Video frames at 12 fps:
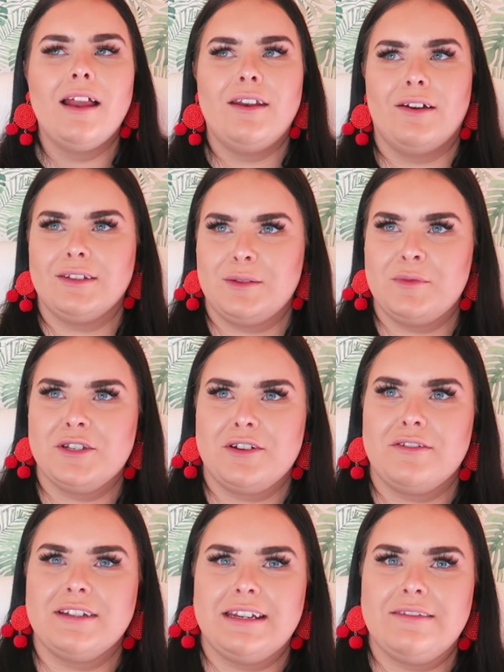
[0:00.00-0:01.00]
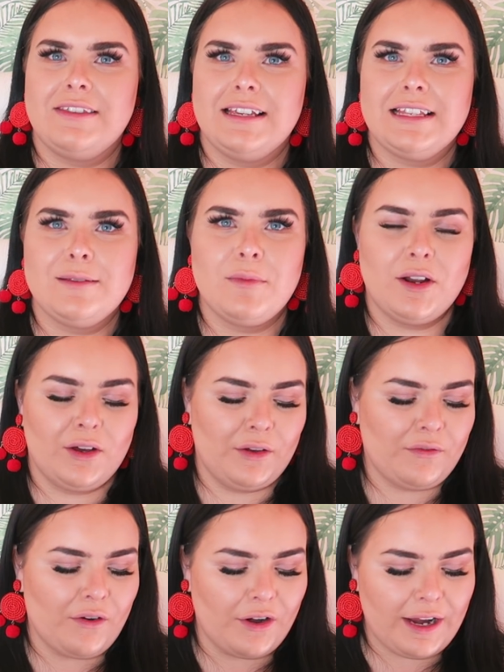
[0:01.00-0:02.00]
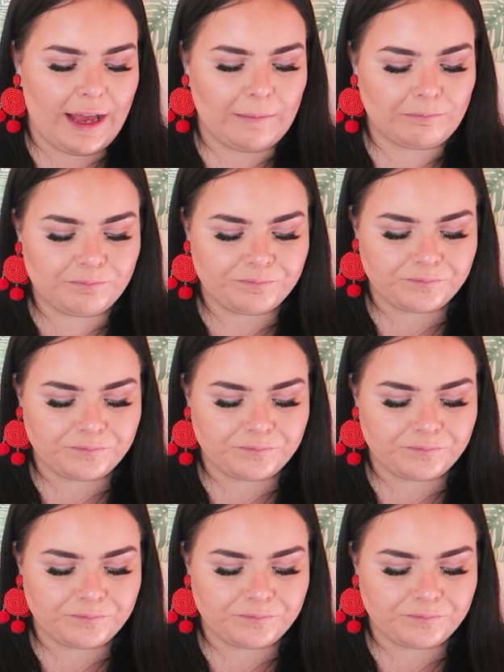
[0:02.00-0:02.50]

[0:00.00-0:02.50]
like the majority of things in my life right now.